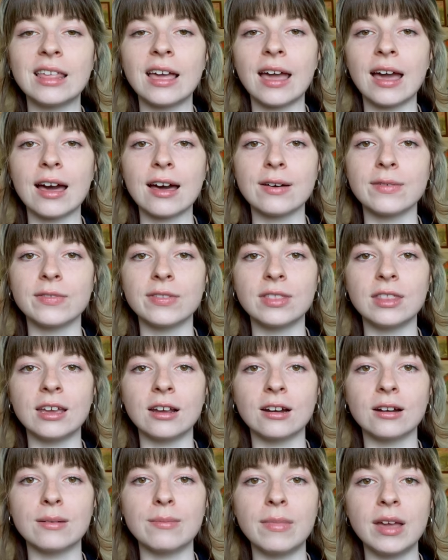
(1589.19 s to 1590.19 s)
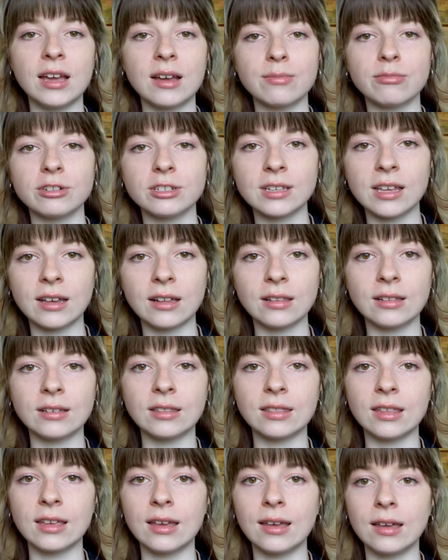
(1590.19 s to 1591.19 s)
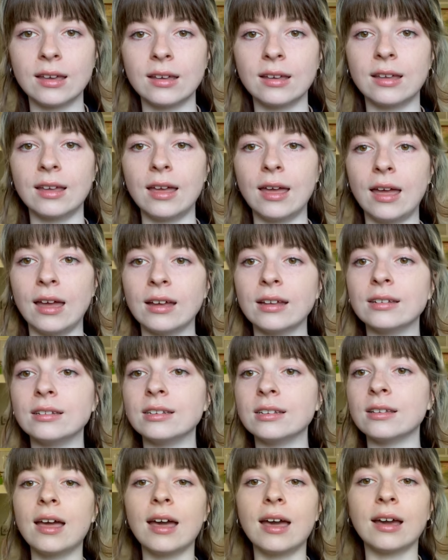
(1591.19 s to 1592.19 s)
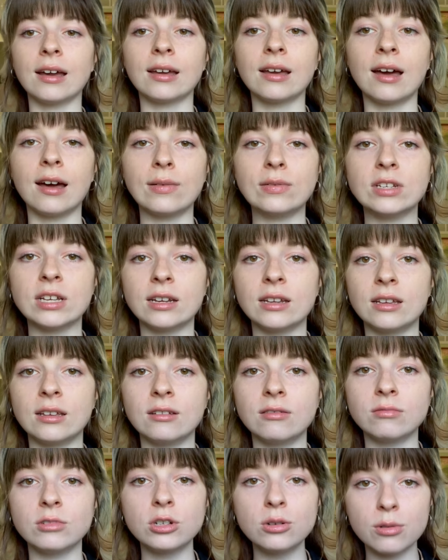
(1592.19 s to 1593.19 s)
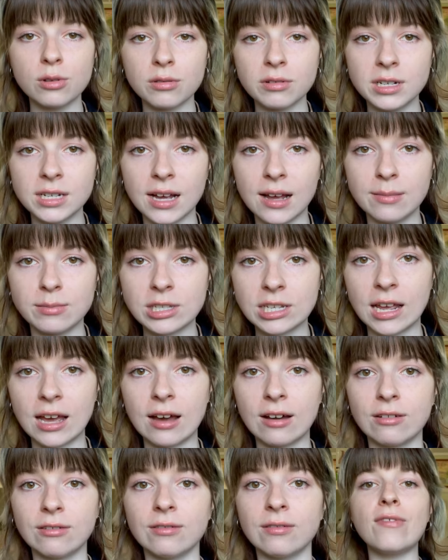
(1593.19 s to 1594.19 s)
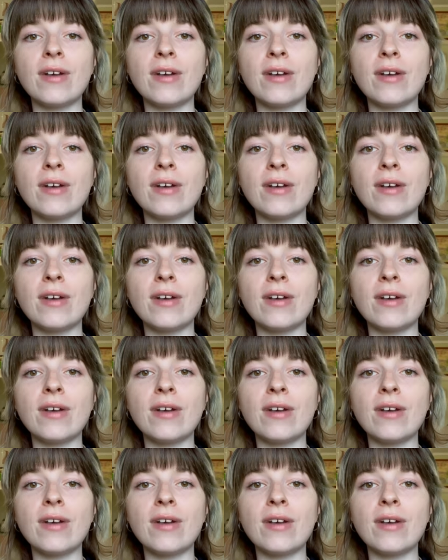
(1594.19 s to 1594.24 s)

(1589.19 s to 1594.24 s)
They have their makeup recycling thing, and heck, I've done it 2 or 3 times now.